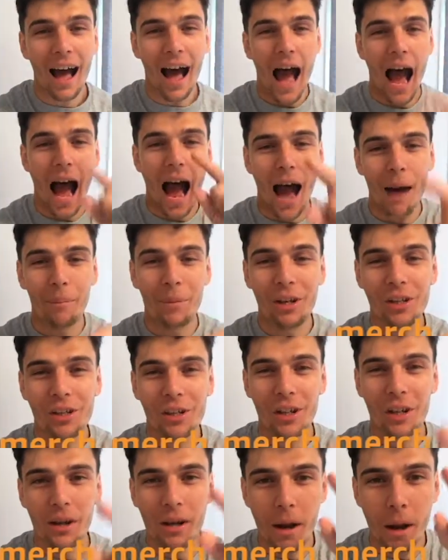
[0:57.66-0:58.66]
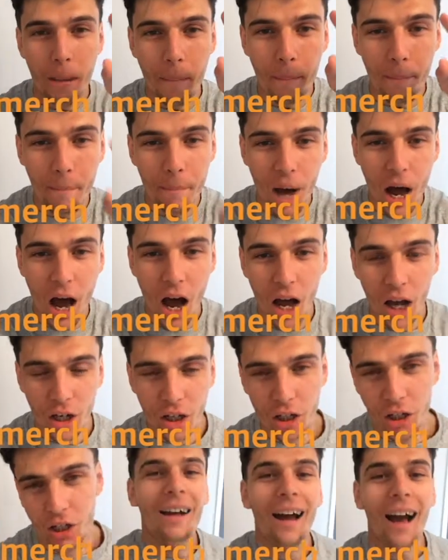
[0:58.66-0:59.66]
Amazon
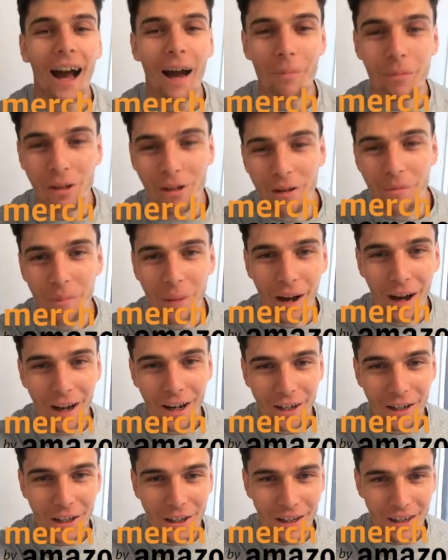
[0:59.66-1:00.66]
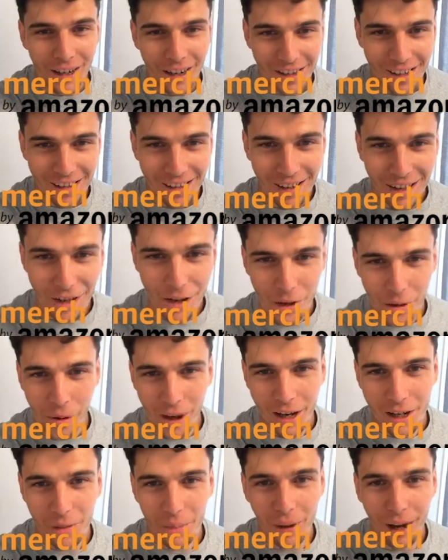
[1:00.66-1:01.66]
Merch. Amazon Merch is a
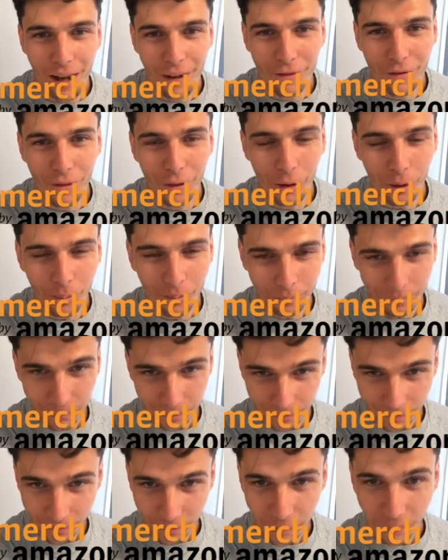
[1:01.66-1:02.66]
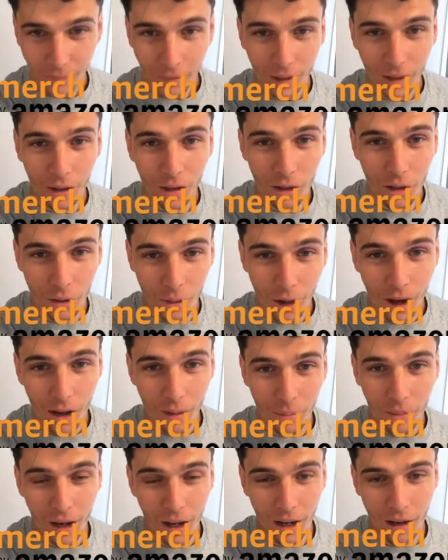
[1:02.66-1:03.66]
US platform. You
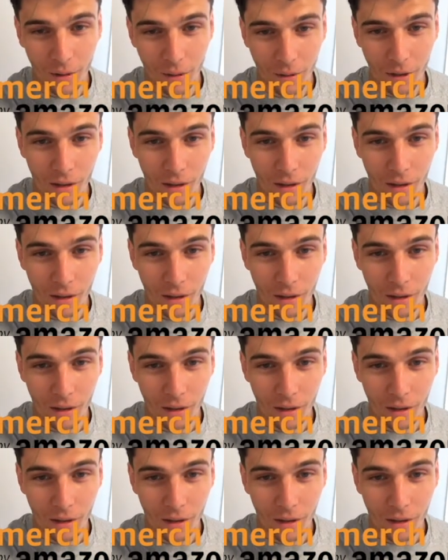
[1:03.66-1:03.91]
upload